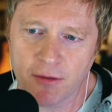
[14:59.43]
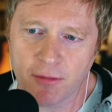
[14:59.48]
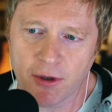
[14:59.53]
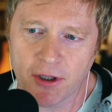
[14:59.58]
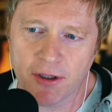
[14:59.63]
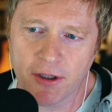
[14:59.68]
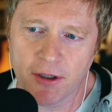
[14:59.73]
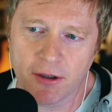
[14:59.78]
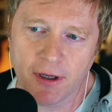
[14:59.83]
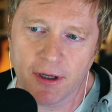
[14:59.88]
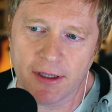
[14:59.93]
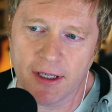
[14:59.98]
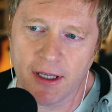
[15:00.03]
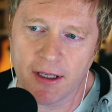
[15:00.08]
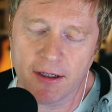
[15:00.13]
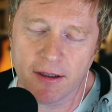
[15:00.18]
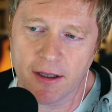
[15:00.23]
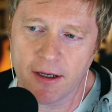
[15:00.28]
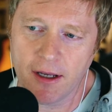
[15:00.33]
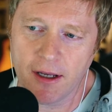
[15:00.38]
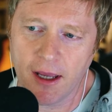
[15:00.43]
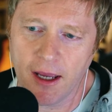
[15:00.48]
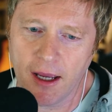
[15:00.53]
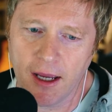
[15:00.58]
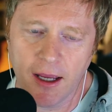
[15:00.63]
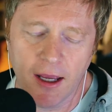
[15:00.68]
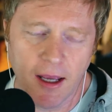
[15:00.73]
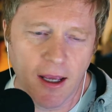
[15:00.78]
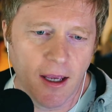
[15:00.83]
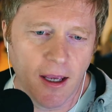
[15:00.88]
but at the end of the
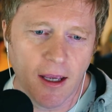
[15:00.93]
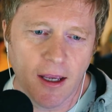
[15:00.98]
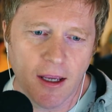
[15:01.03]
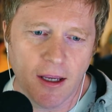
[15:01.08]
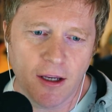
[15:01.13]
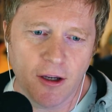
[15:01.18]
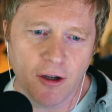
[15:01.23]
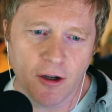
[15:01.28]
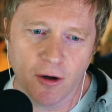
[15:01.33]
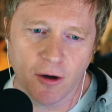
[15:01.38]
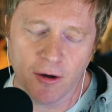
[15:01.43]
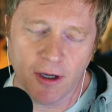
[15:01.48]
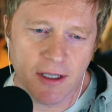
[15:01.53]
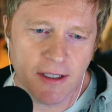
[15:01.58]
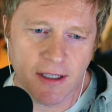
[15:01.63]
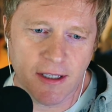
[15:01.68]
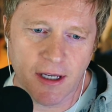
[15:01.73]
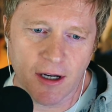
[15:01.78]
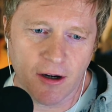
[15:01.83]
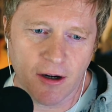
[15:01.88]
day, is there